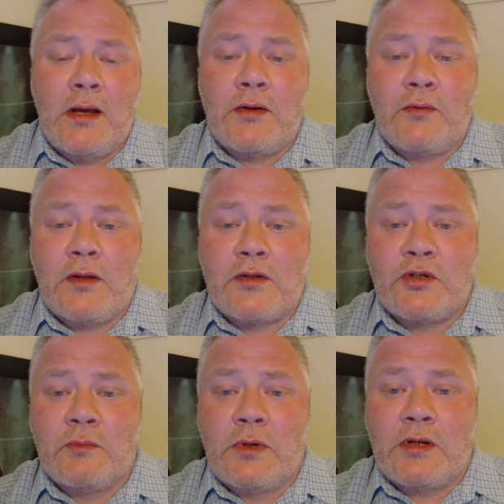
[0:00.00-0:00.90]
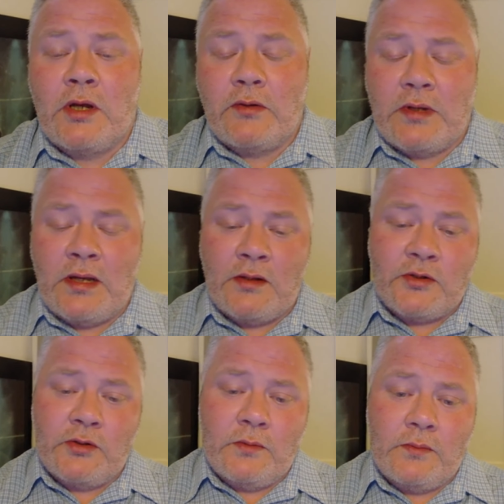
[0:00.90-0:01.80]
rather somebody hold their
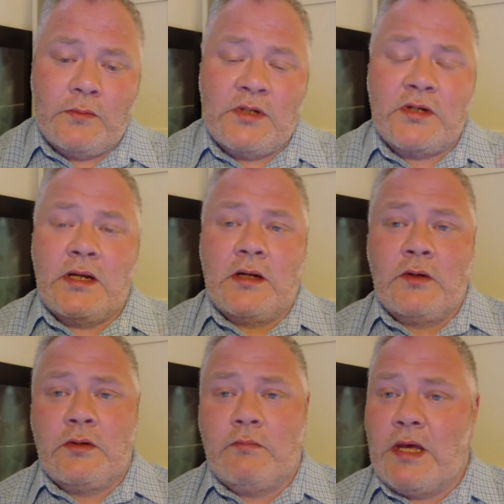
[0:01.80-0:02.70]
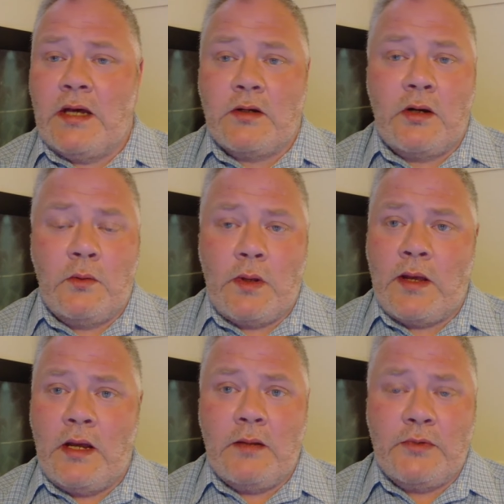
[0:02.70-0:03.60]
hands up and say, look, I don't know what the
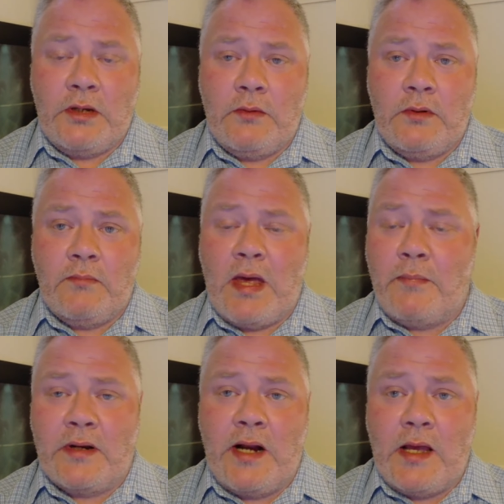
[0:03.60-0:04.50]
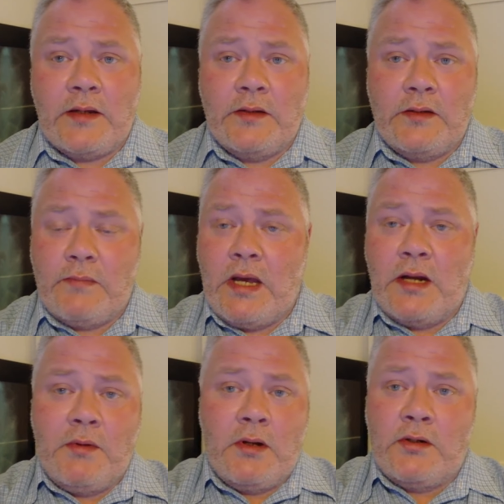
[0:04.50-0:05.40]
hell I'm doing, I've been elected, and
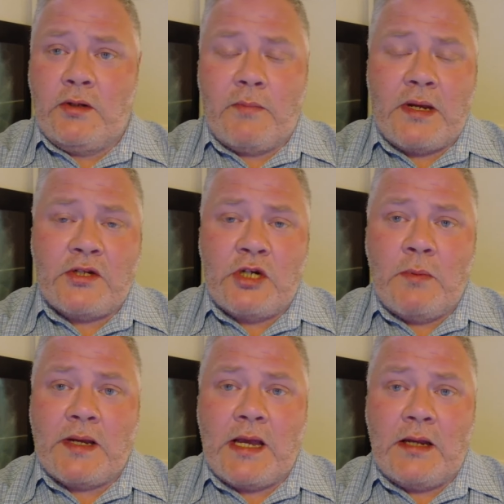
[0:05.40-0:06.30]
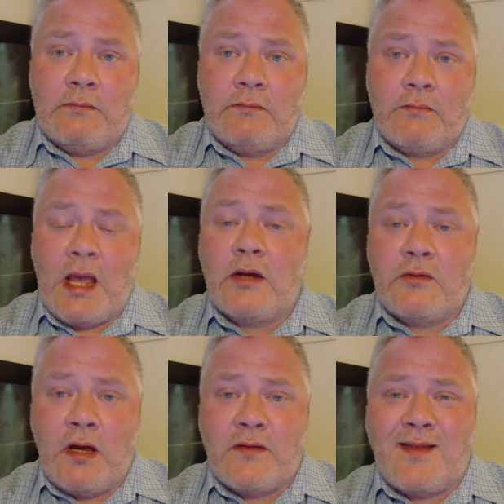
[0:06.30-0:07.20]
I'm going to do the best job I can. I'd
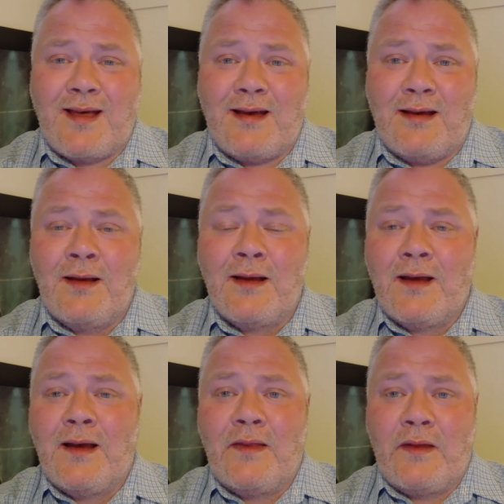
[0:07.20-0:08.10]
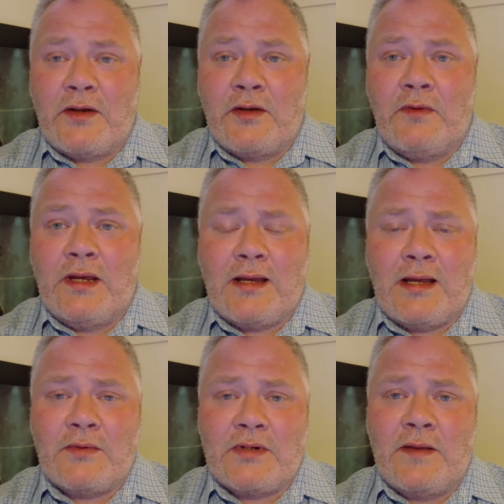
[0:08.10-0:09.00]
rather that than a career
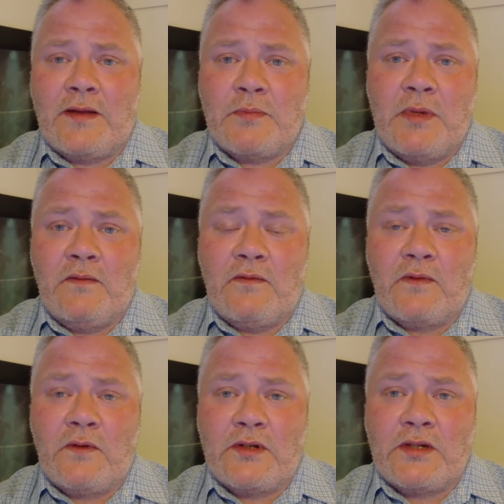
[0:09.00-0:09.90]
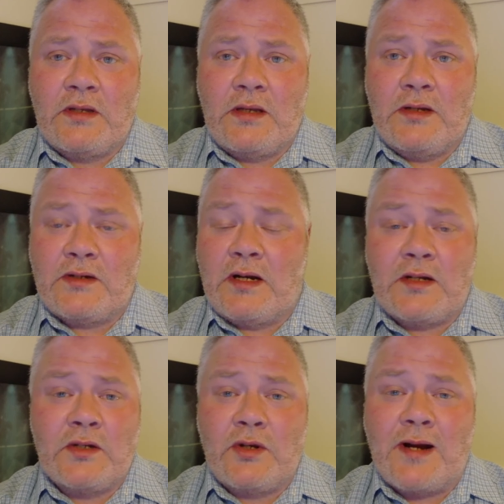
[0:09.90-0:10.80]
councillor that's been in for 40 years and
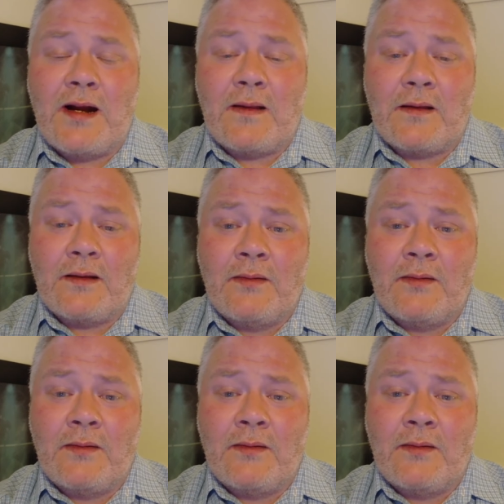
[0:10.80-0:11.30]
hasn't done anything.